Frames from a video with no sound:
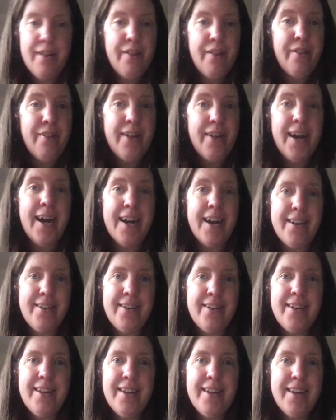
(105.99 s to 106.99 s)
that
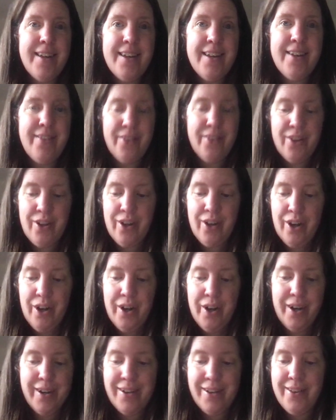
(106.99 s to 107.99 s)
is a
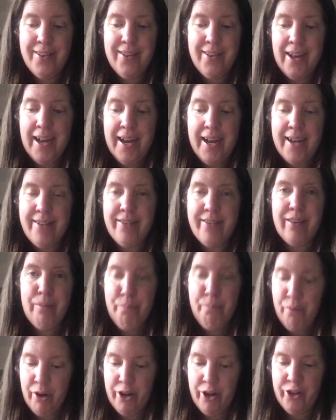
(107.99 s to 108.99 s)
God sized
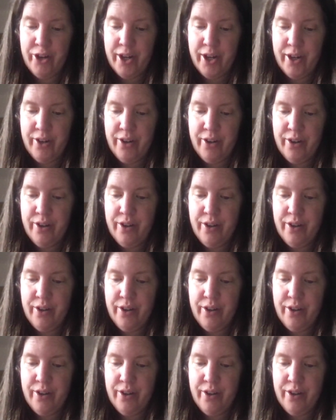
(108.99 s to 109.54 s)
project.